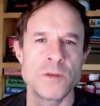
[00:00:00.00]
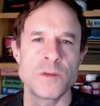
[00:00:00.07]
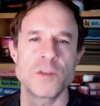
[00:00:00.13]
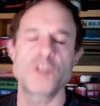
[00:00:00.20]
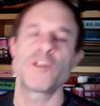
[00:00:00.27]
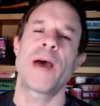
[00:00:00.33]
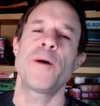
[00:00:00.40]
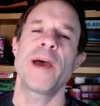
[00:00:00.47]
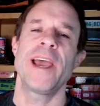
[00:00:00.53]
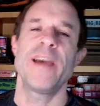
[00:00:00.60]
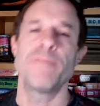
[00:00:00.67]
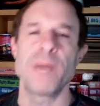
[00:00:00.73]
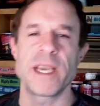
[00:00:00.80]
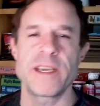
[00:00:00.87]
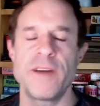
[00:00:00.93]
So now I
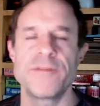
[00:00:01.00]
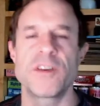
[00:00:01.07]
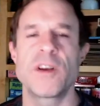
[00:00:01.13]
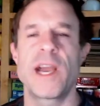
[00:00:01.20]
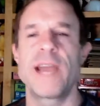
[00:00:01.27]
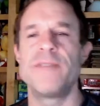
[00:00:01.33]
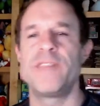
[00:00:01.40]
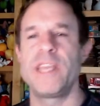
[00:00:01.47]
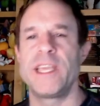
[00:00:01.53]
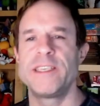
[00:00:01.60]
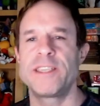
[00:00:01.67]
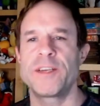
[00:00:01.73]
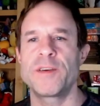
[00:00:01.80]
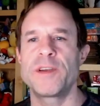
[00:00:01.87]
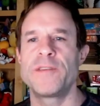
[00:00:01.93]
have my cover, I have the
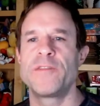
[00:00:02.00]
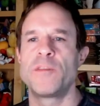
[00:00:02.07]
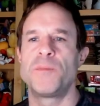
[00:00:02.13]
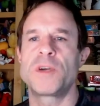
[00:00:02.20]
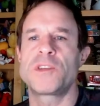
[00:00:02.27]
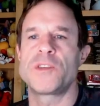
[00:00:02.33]
interior of the book.